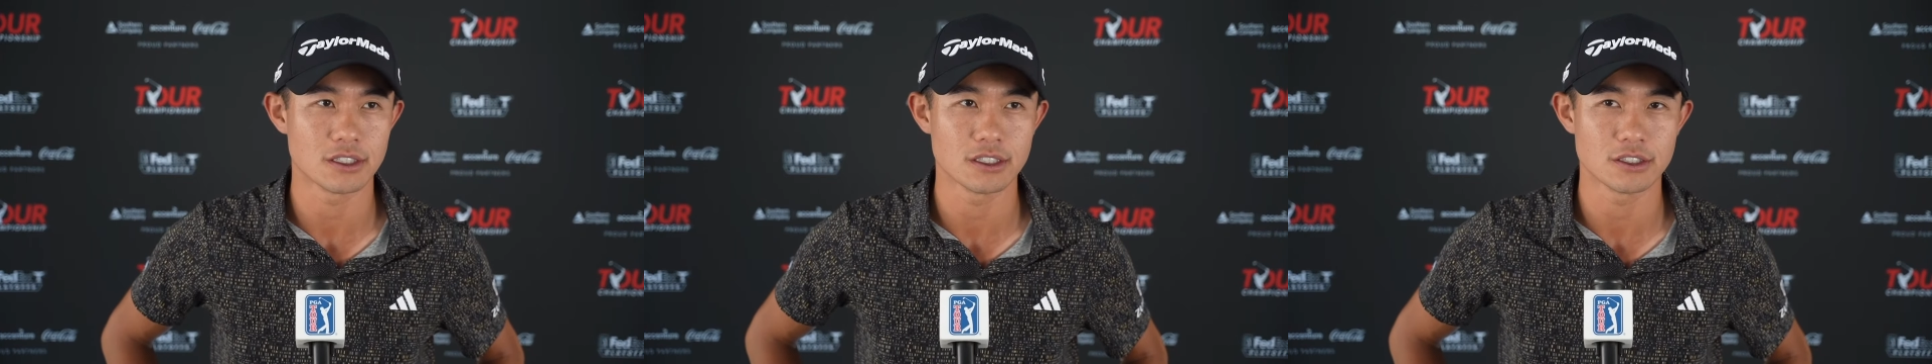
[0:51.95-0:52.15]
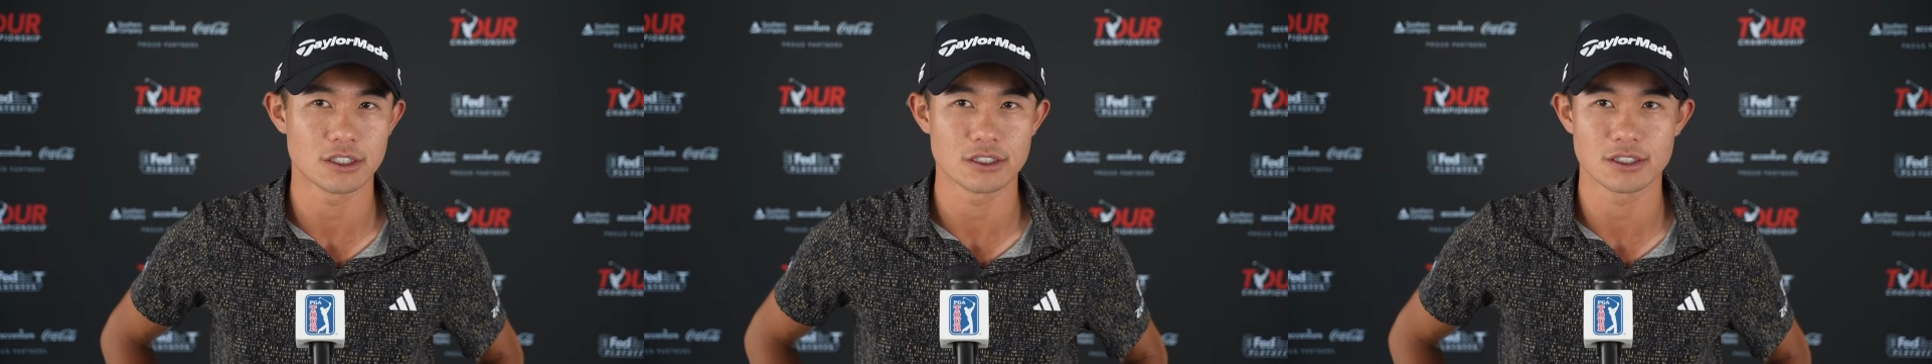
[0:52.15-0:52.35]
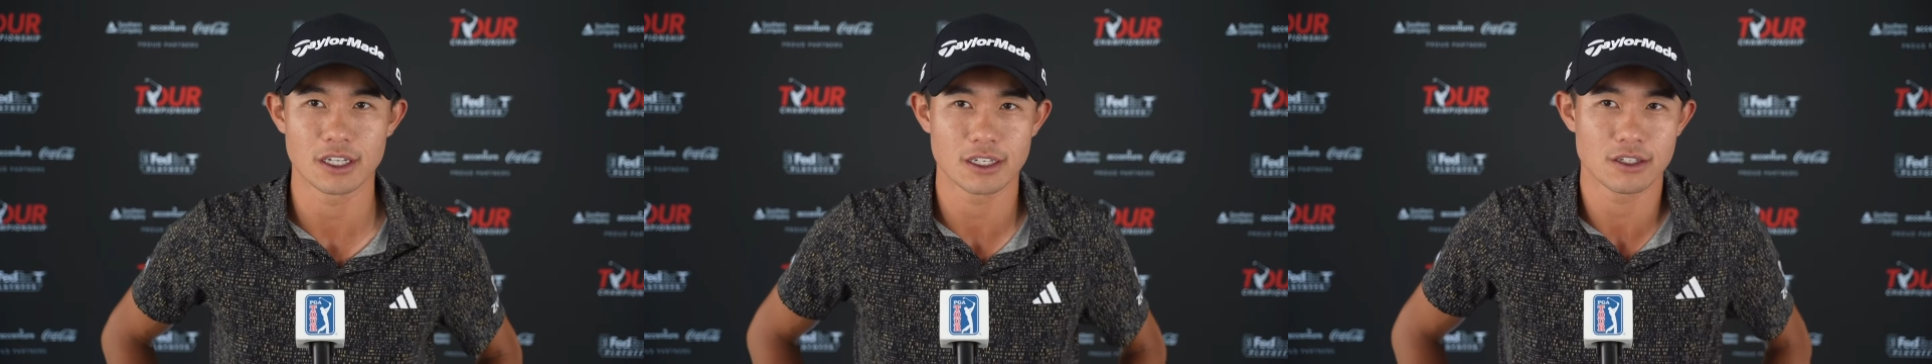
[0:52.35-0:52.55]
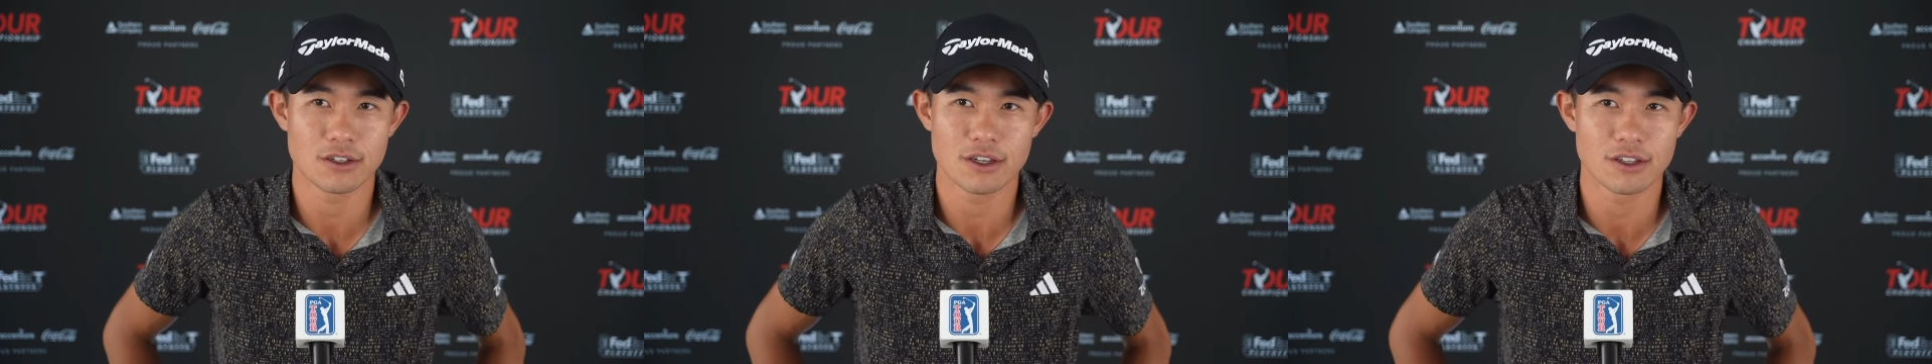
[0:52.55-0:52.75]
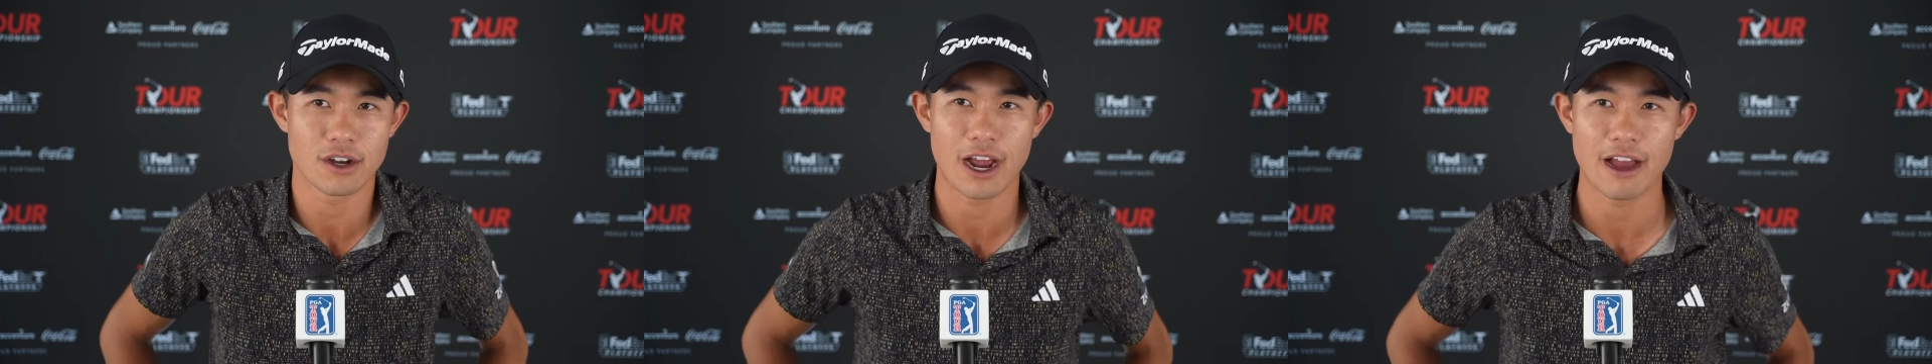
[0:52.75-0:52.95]
And it's just like
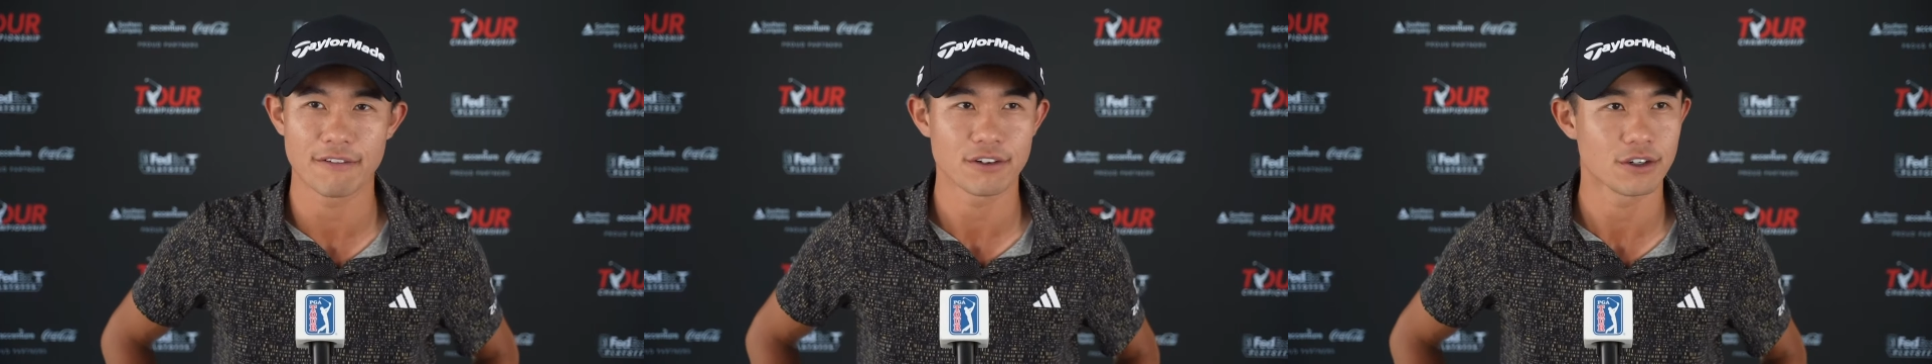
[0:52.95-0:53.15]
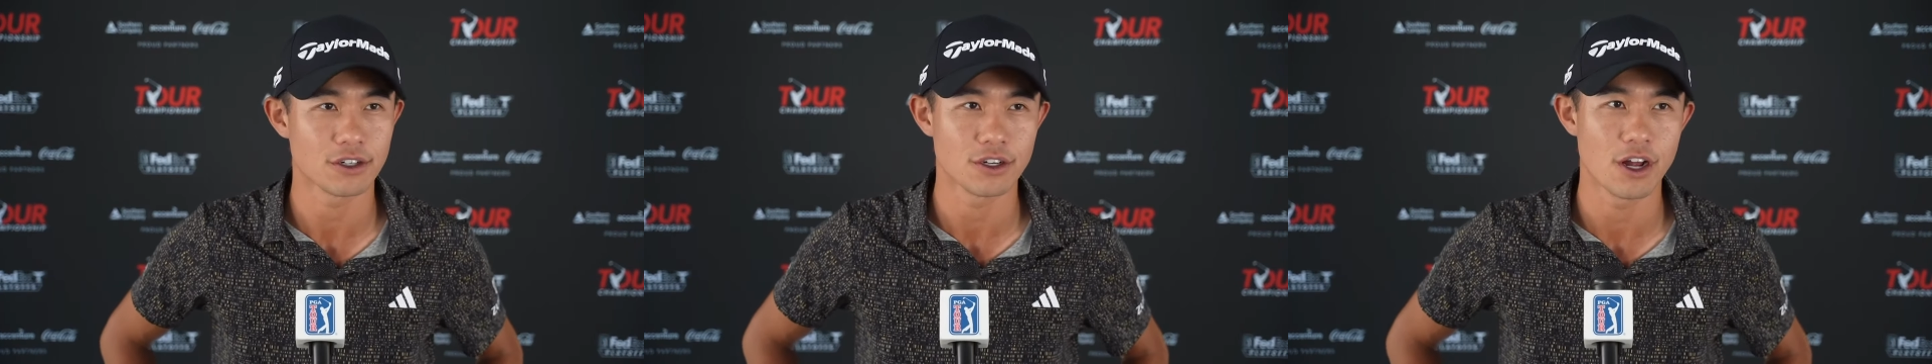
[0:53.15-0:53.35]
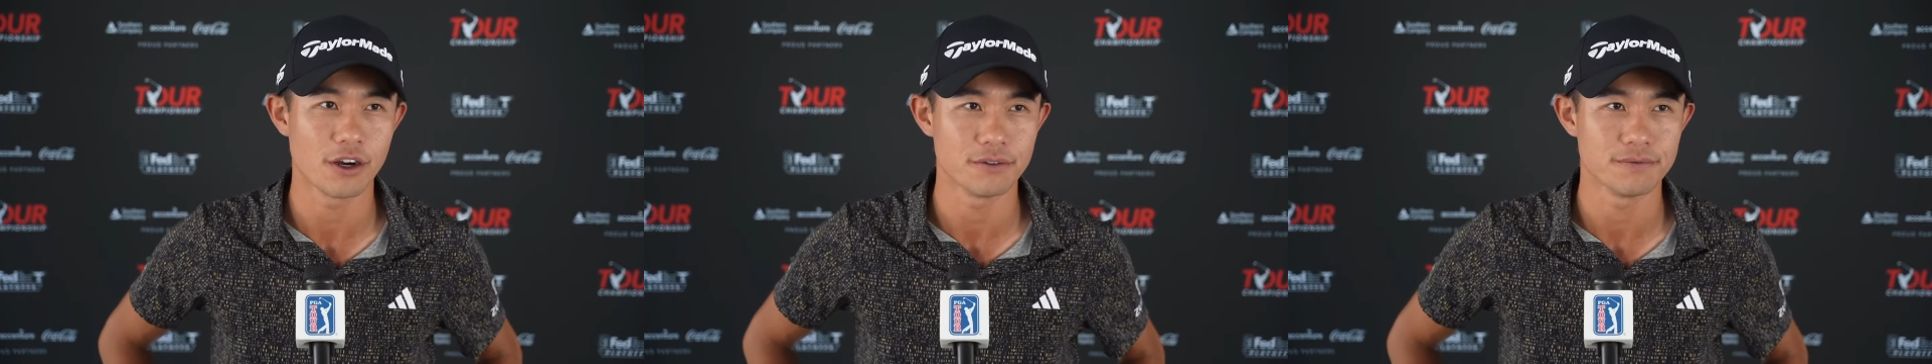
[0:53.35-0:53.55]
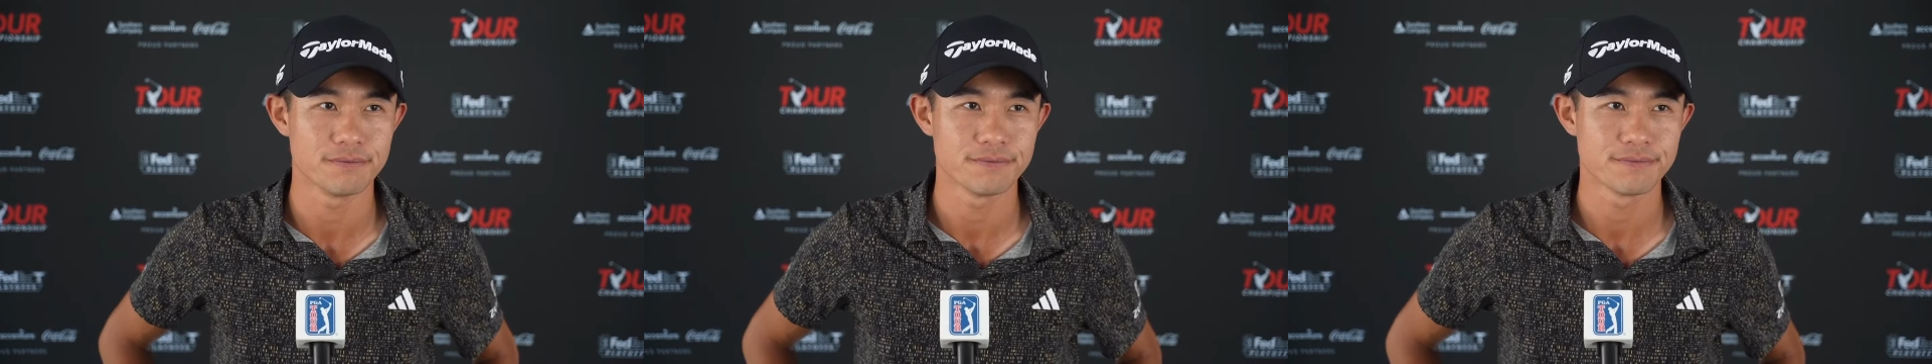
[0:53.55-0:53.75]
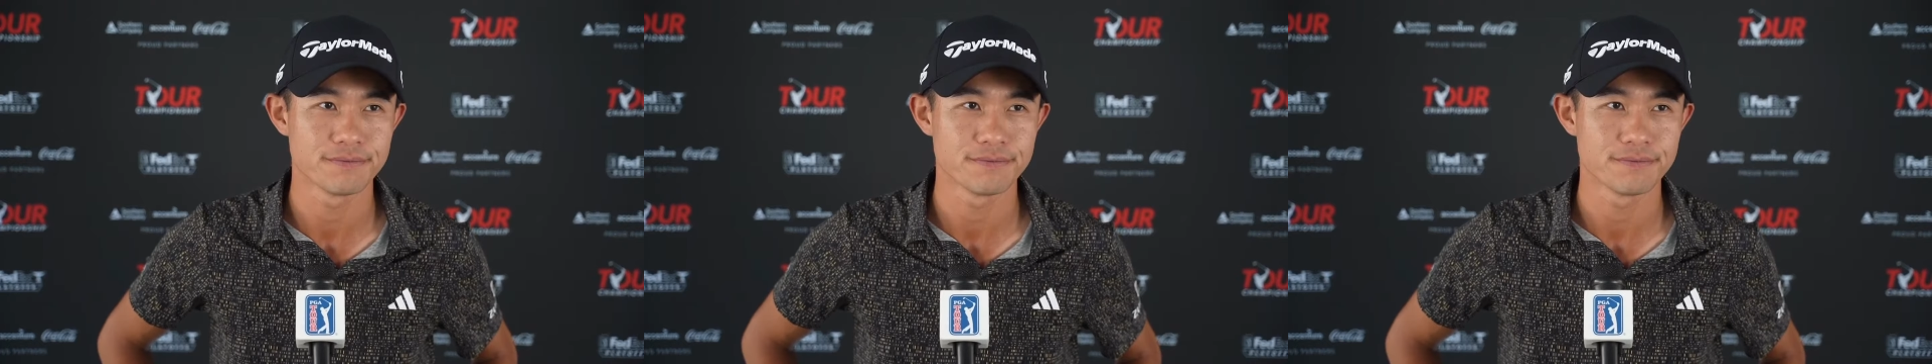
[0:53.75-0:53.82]
you either have it or you don't.